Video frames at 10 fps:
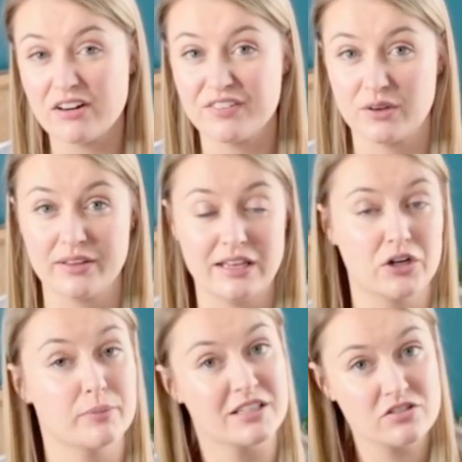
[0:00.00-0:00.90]
I feel like they
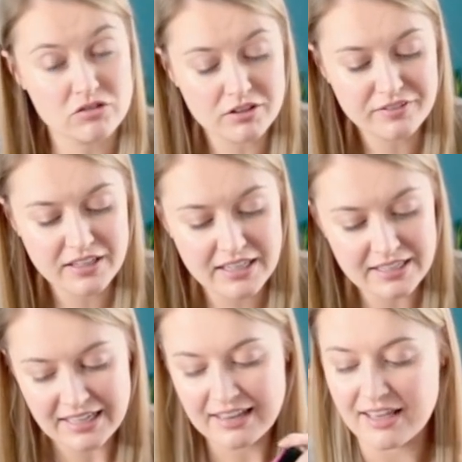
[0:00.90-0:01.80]
look a bit
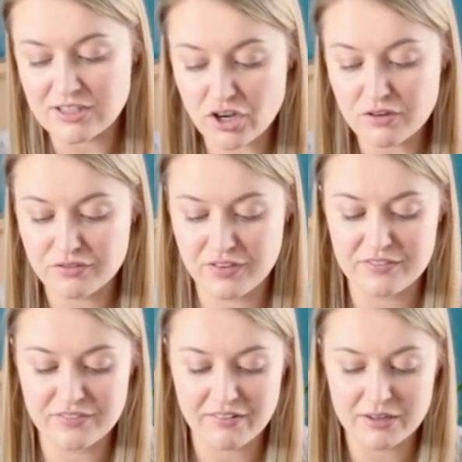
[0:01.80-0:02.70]
scruffy, they don't
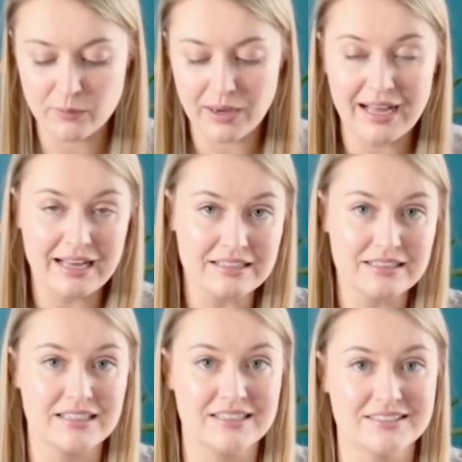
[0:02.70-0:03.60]
fit very
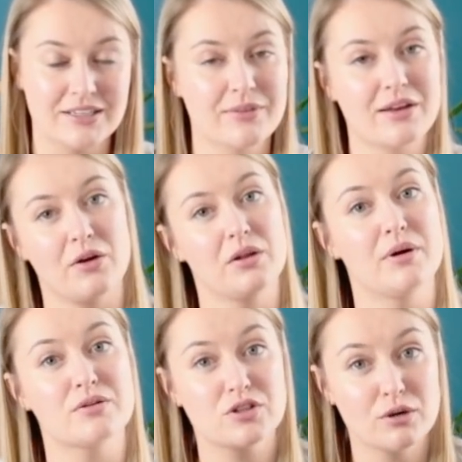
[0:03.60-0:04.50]
well, and so they're not the
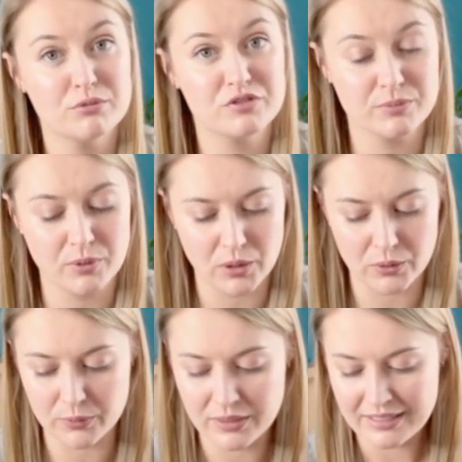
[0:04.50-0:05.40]
most
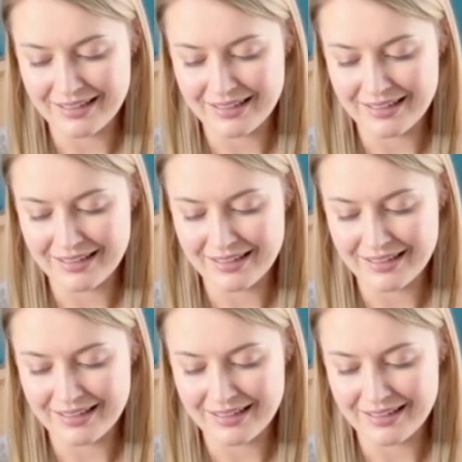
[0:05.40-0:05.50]
comfortable.